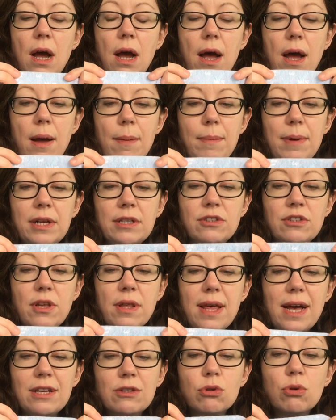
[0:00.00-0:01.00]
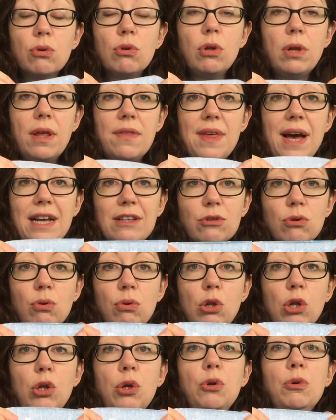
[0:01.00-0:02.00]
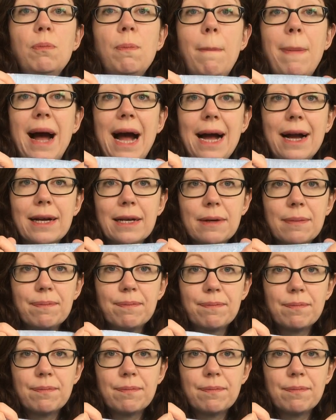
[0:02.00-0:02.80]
And so that's called loop back.